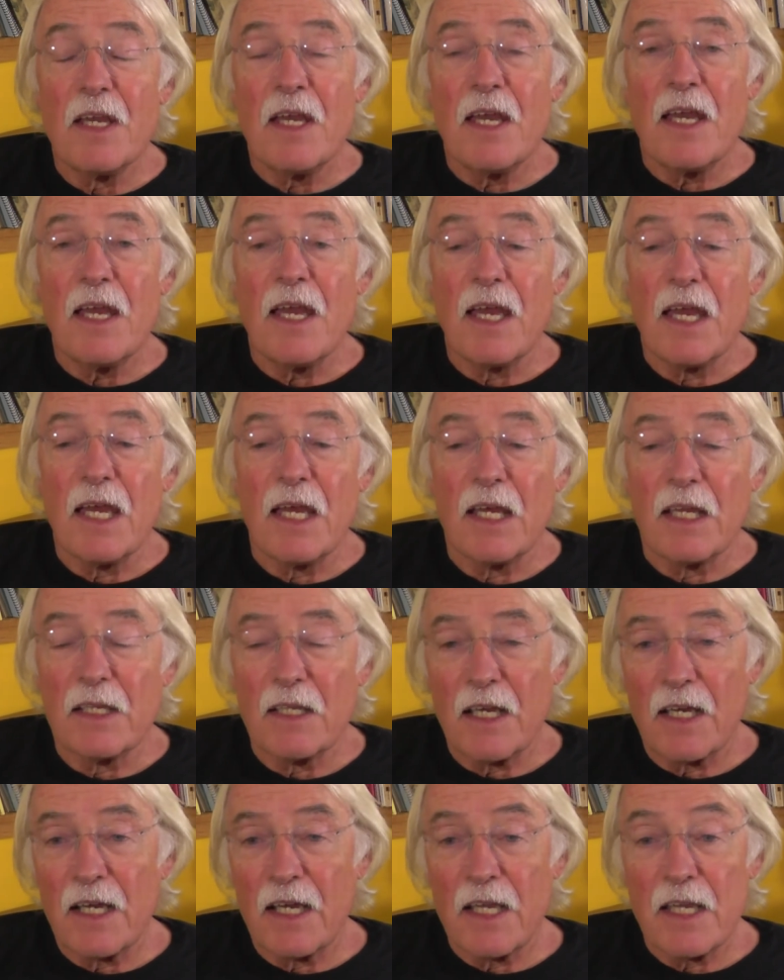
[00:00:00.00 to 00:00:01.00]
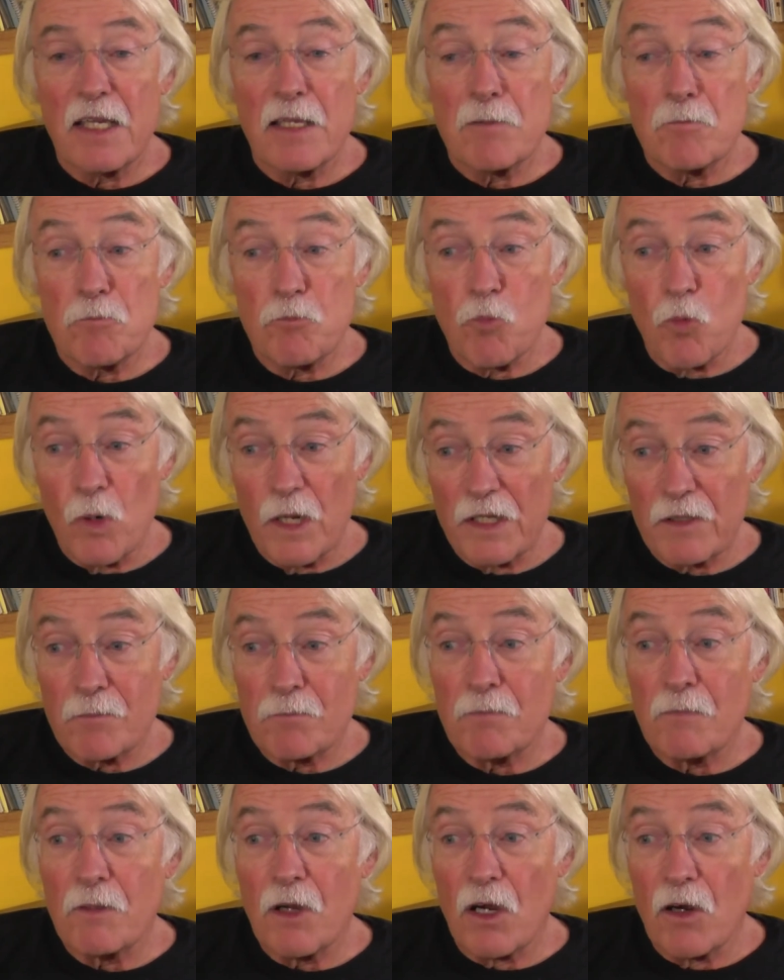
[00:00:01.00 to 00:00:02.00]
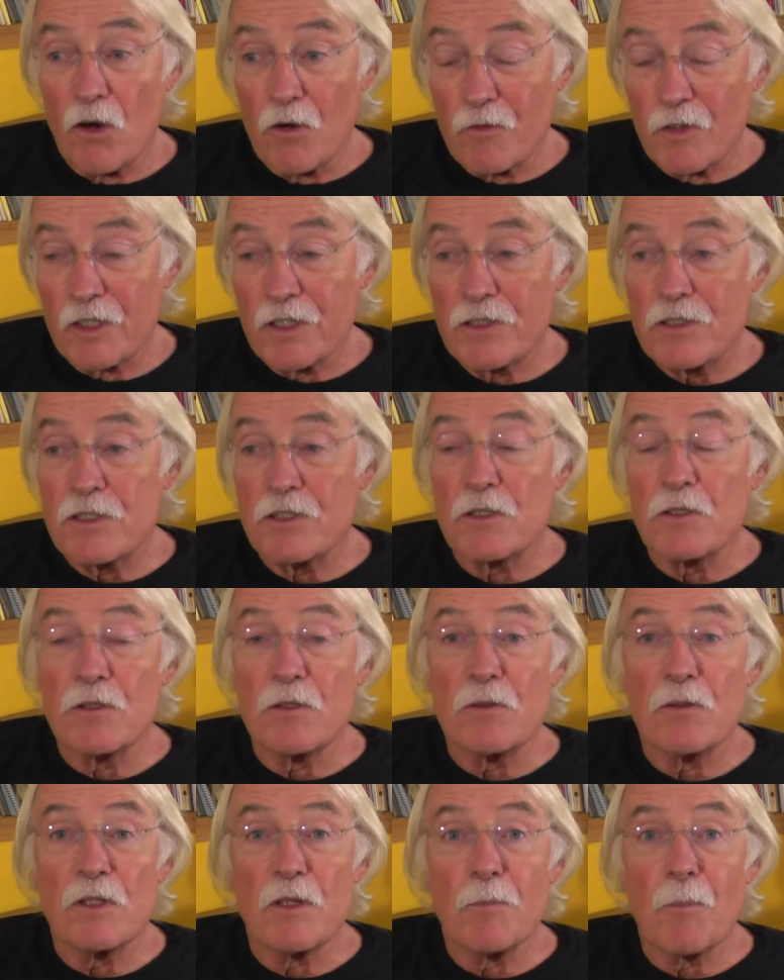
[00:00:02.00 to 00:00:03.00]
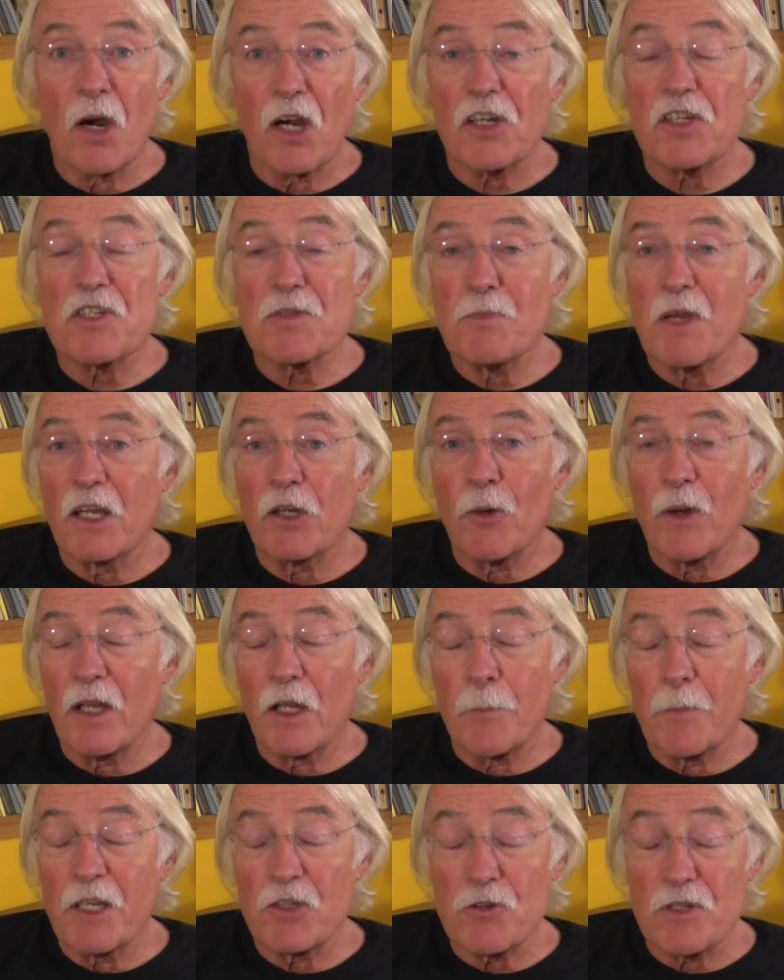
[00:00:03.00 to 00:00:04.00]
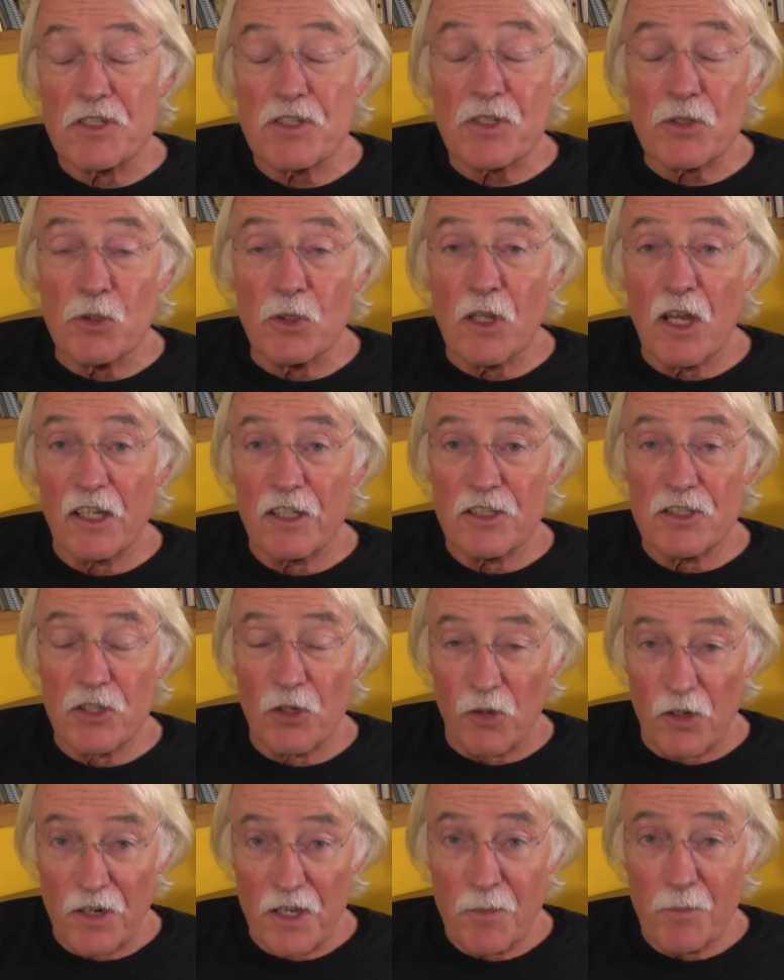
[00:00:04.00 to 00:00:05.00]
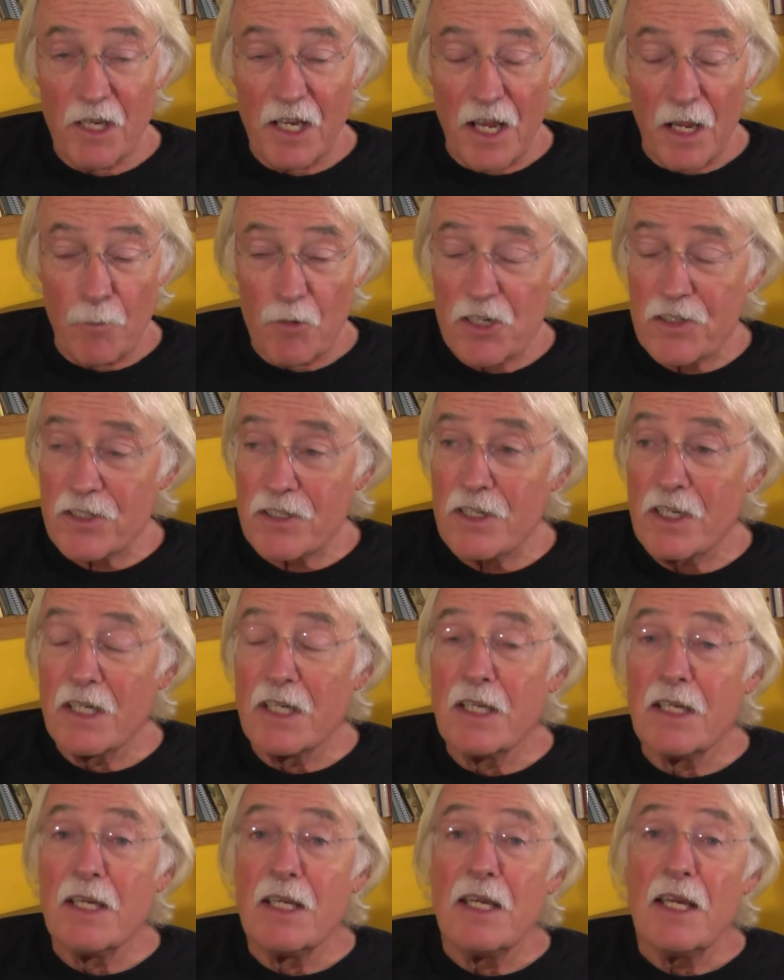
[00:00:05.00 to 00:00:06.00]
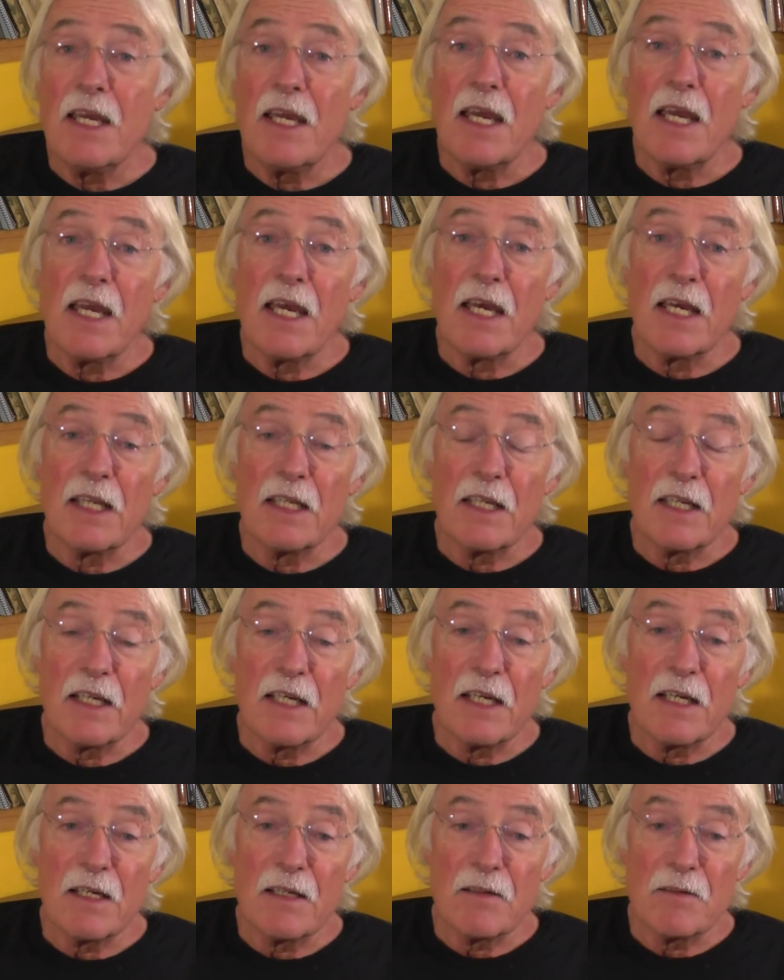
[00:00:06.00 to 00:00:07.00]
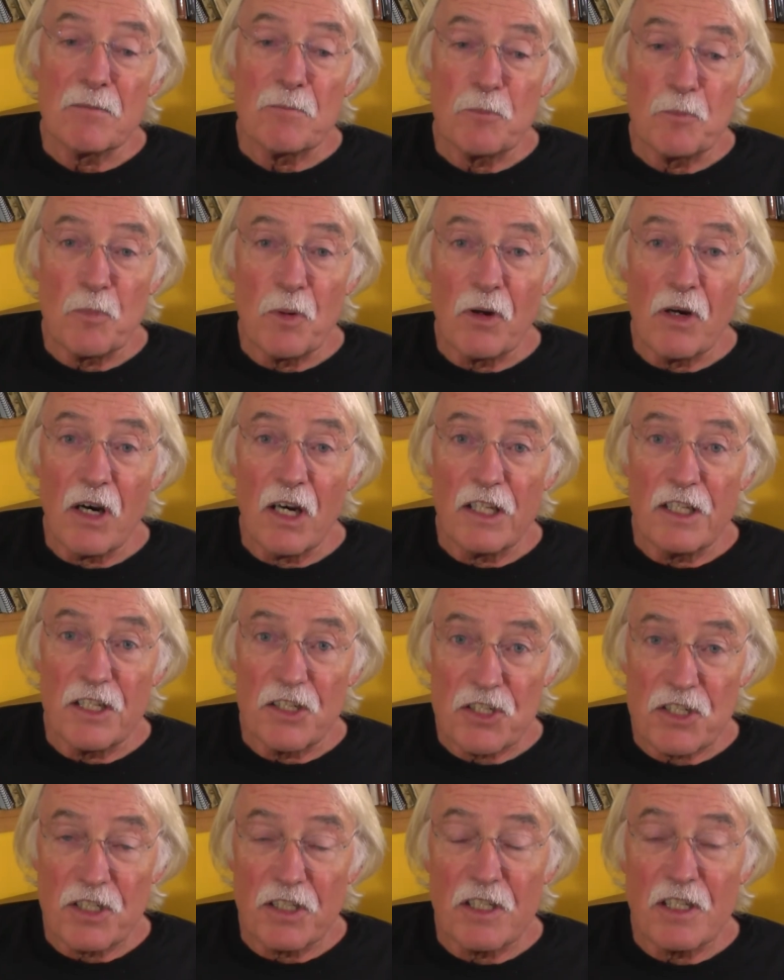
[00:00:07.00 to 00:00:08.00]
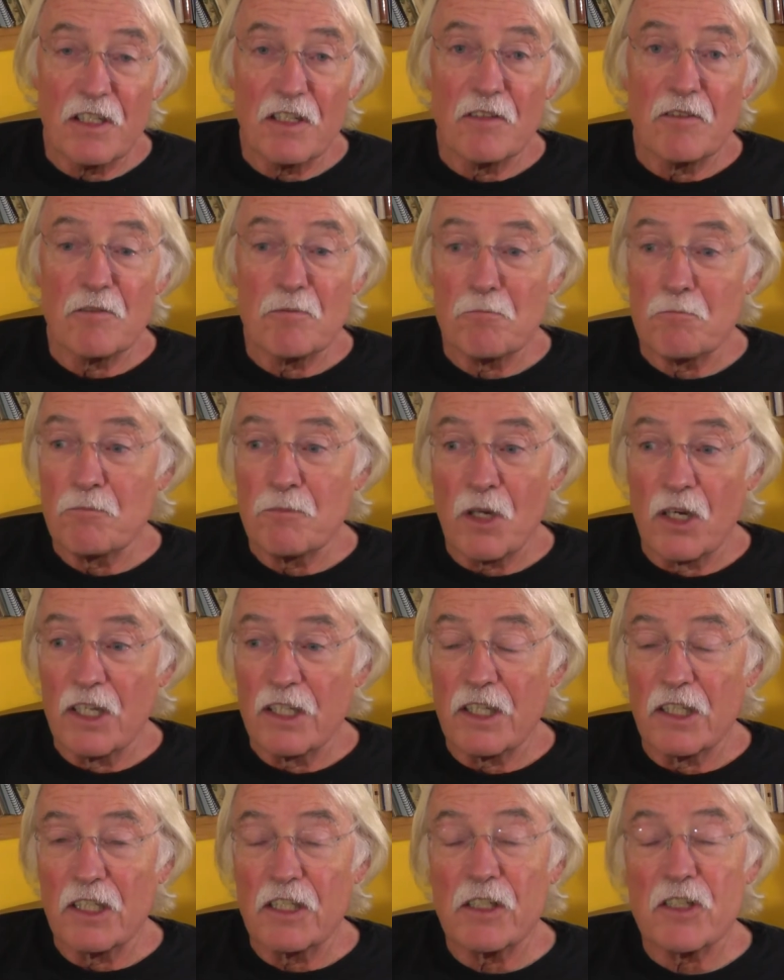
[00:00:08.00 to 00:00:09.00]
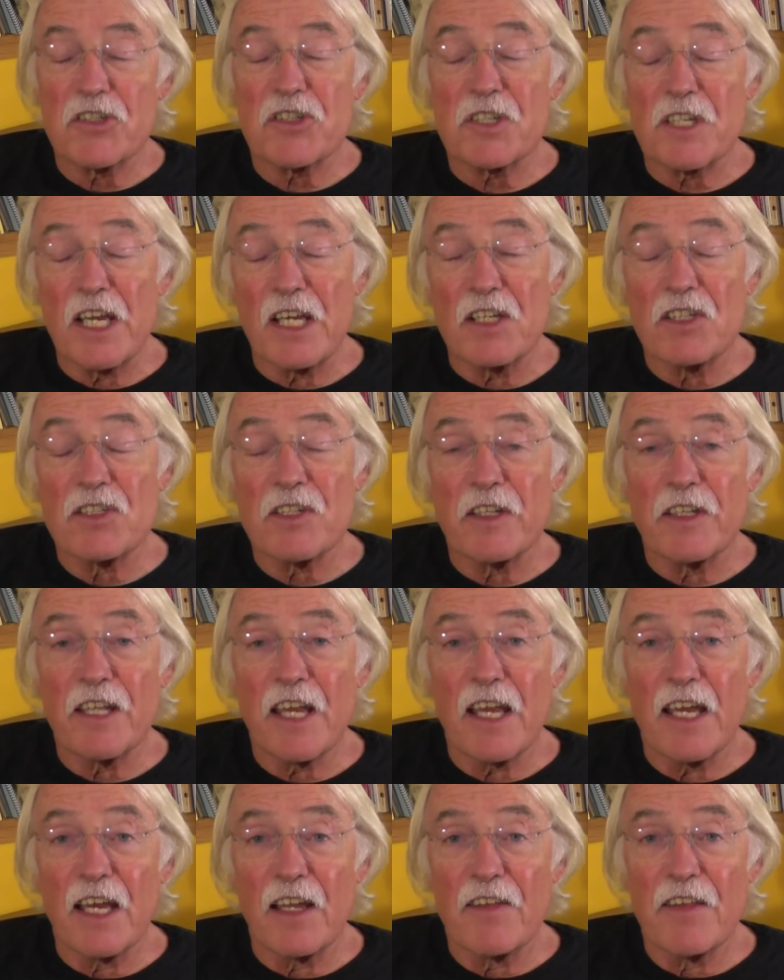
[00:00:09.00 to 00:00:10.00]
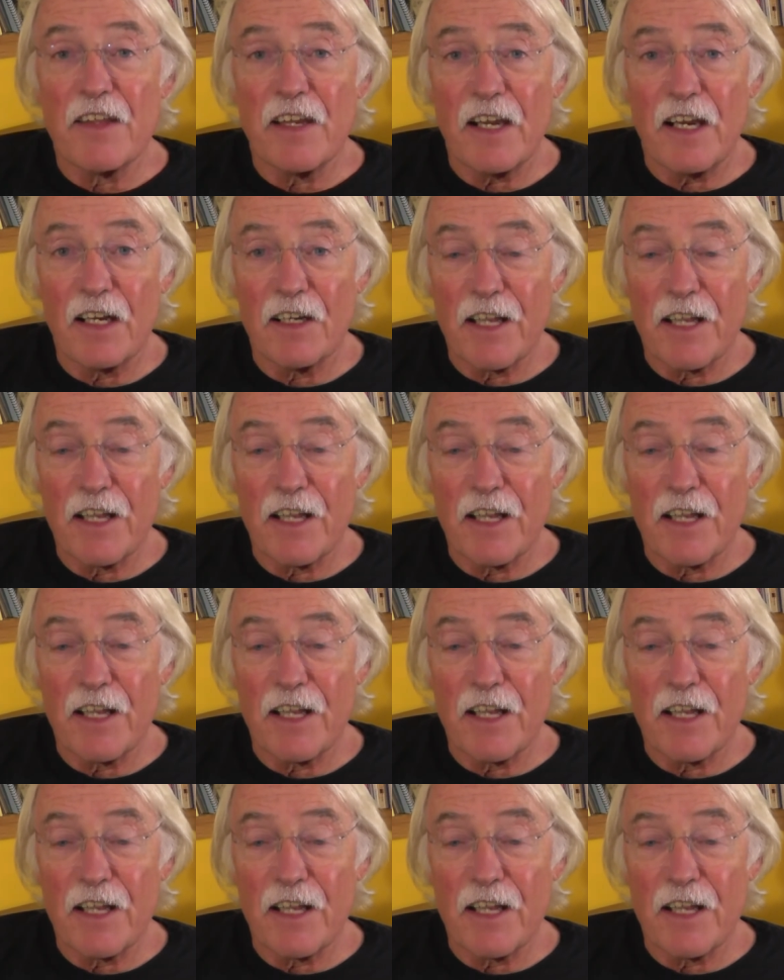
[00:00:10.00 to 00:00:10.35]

and I went over to the Marks Meadow Elementary School auditorium in Amherst and auditioned on the little stage that they had there.